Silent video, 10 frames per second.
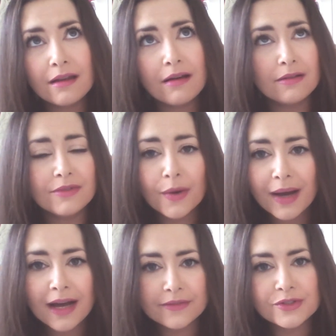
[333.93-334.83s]
oh no, I
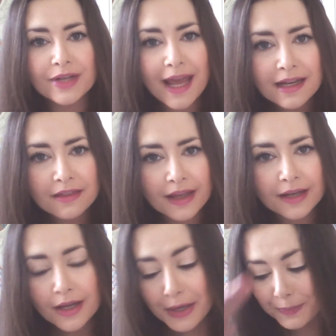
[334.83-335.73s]
haven't done
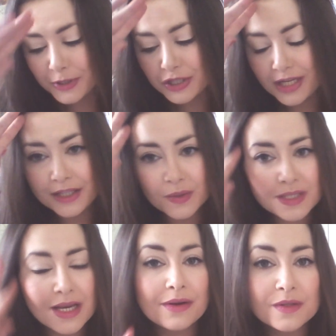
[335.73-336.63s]
anything, much like you,
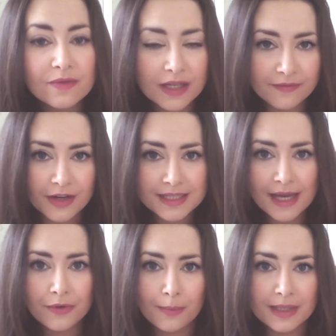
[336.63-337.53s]
Sarah, and I was feeling very
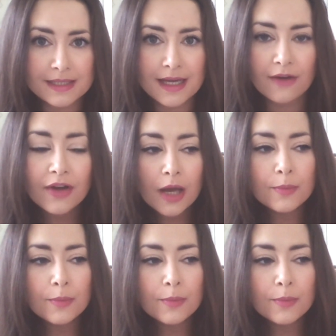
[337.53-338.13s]
down on myself.